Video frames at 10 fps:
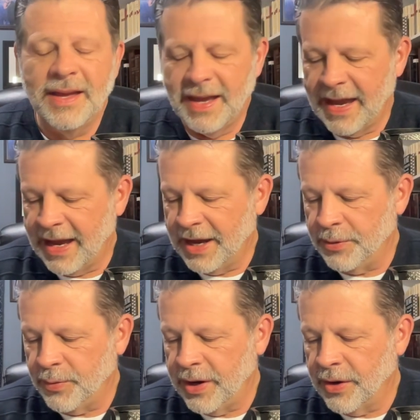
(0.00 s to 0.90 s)

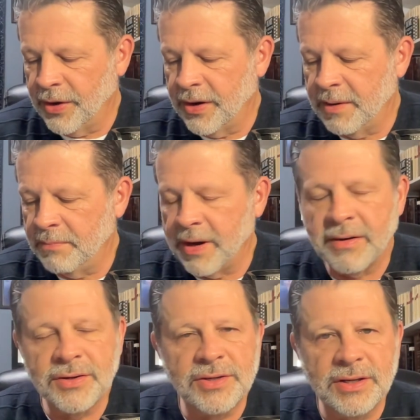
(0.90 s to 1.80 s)
And we are in
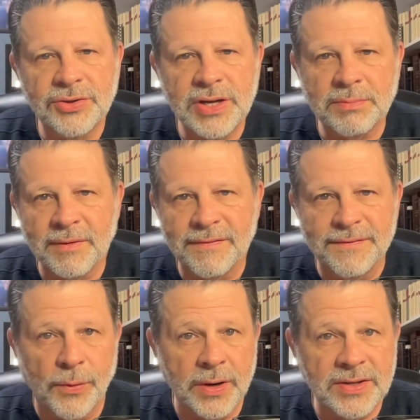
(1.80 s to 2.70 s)
Bereshit, chapter
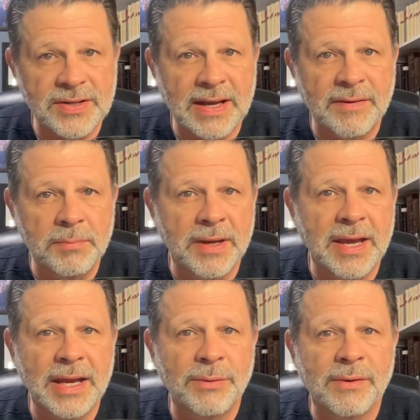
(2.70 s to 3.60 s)
47,
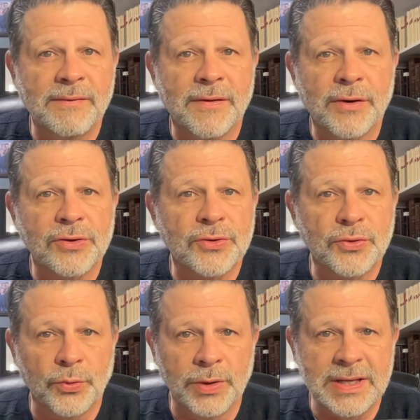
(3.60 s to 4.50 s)
beginning with verse
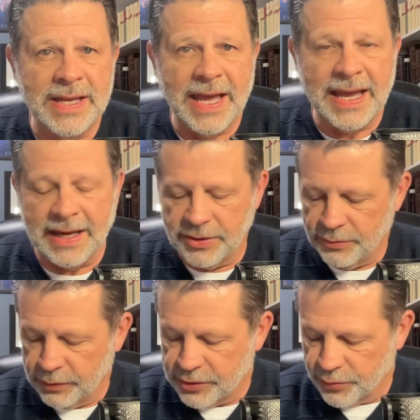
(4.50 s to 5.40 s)
28,
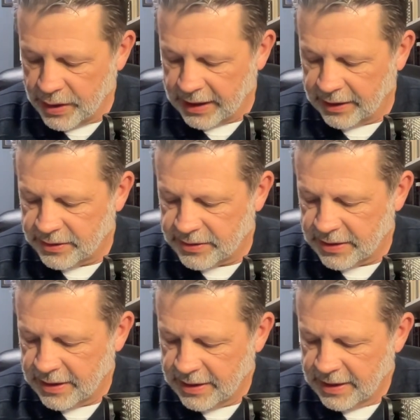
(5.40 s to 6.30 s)
which reads,
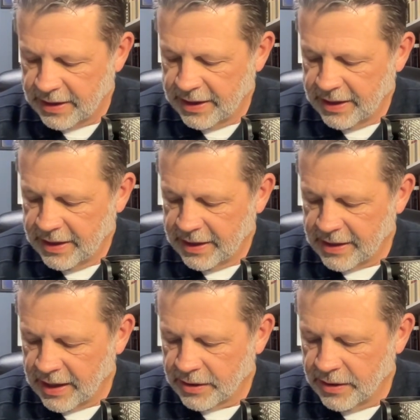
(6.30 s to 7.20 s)

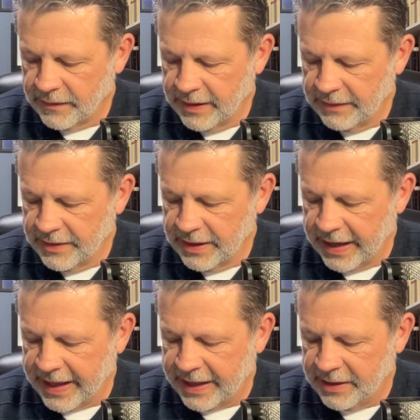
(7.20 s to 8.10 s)
Yaakov lived in the
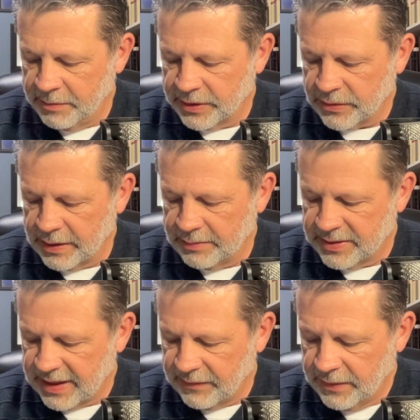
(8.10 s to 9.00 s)
land of Mitzrayim
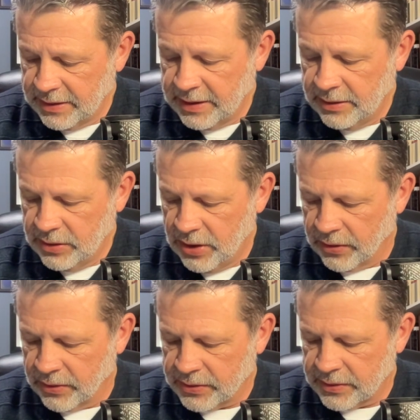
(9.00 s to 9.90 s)
17
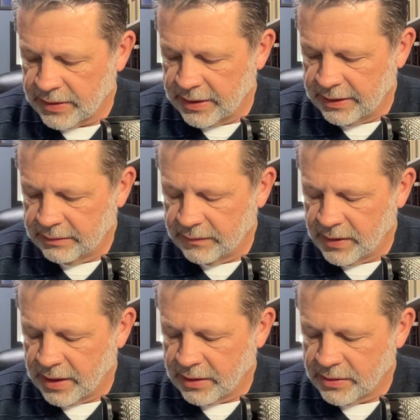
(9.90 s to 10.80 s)
years, so the length of
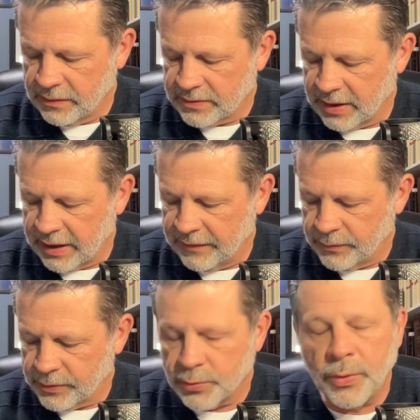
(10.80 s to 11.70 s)
Yaakov's life
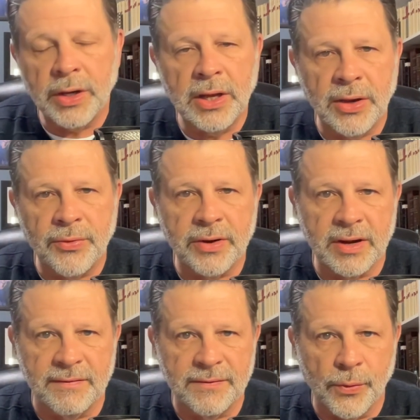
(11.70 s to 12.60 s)
was
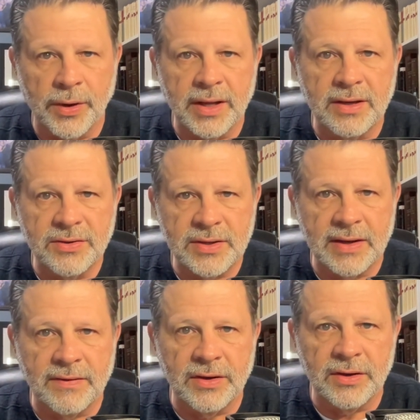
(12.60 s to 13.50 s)

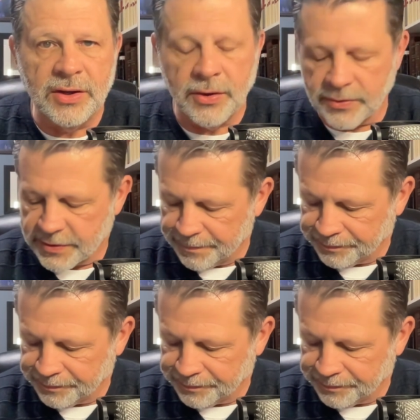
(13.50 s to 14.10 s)
147 years.